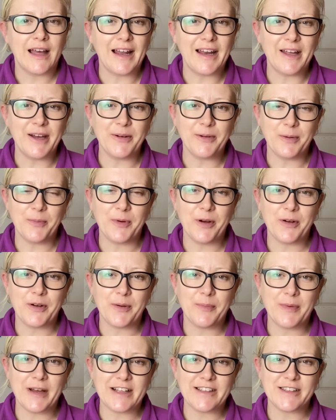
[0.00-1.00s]
Hello and
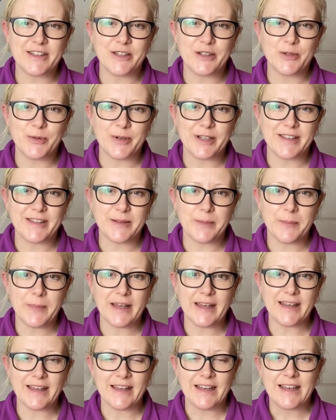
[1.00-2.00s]
welcome back to the Twins and
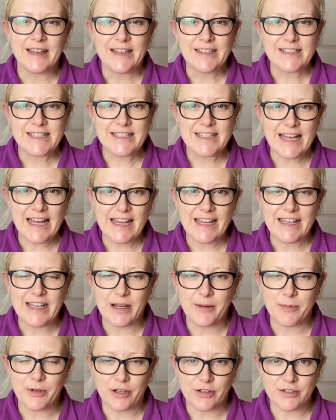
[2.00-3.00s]
Me. Today
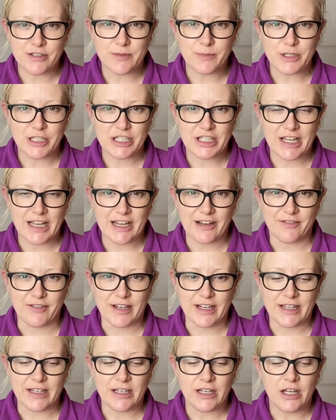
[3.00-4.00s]
I'm going to be
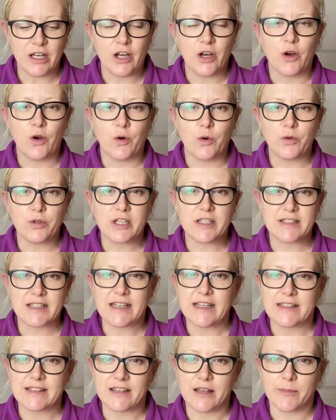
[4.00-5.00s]
sharing all the
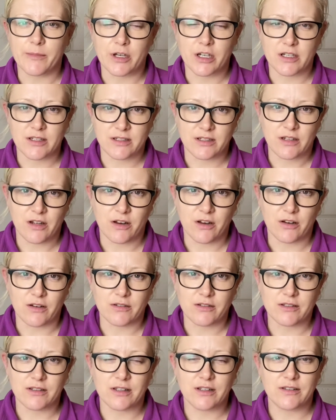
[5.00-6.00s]
seeds that I'm going to
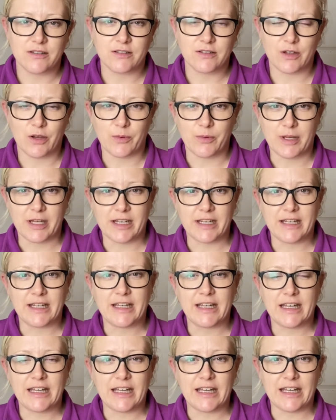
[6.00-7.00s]
start
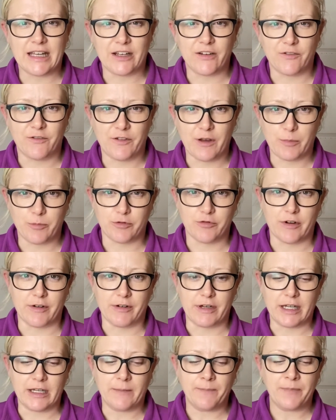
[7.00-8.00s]
sowing in
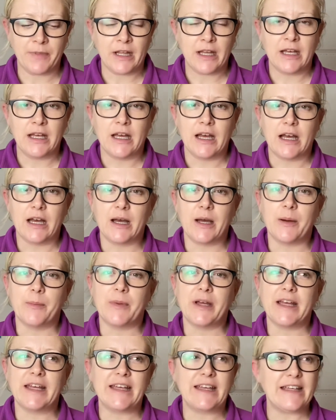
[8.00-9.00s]
February.
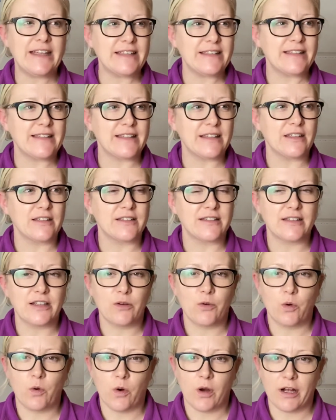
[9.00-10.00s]
It is
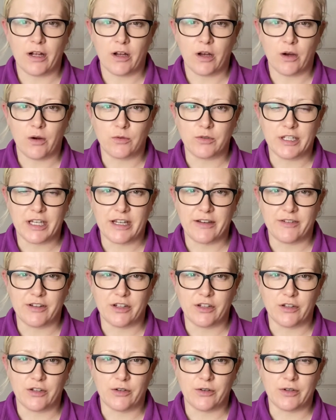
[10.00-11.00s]
still quite cold here in
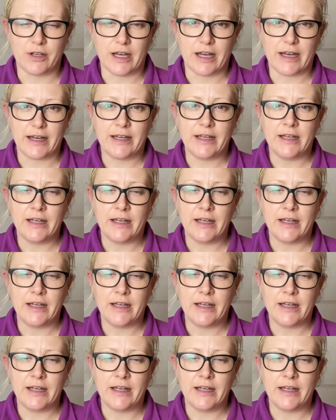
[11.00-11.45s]
the UK